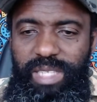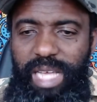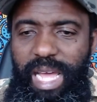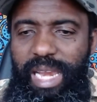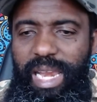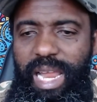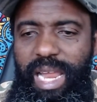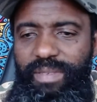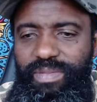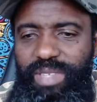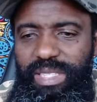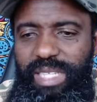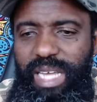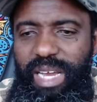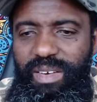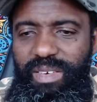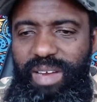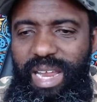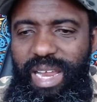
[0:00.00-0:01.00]
I laughed as
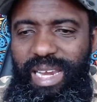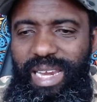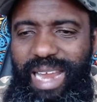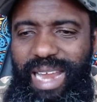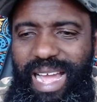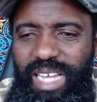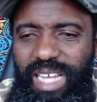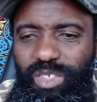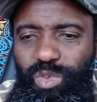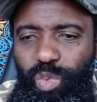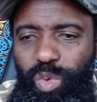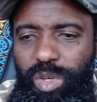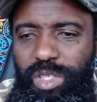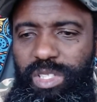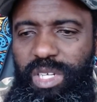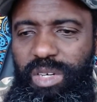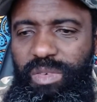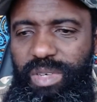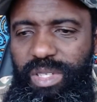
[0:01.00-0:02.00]
I realized
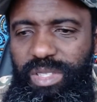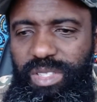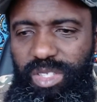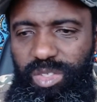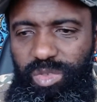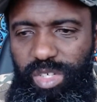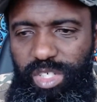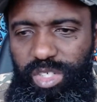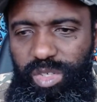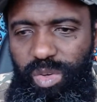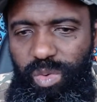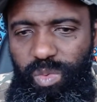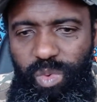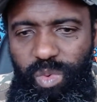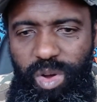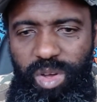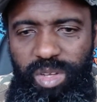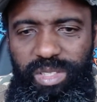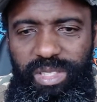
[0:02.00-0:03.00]
what the real situation
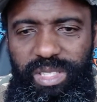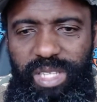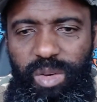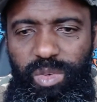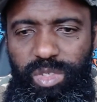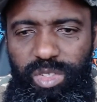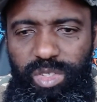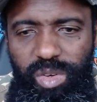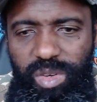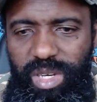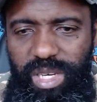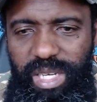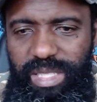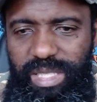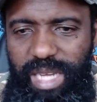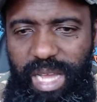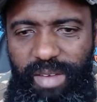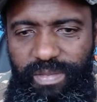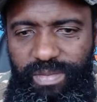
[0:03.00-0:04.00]
was. There was no
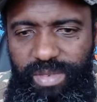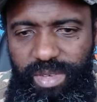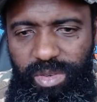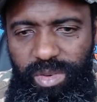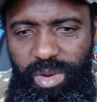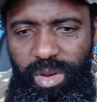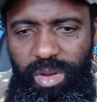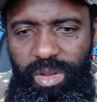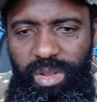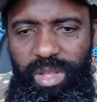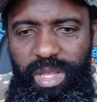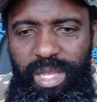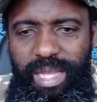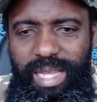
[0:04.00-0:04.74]
glitch after all.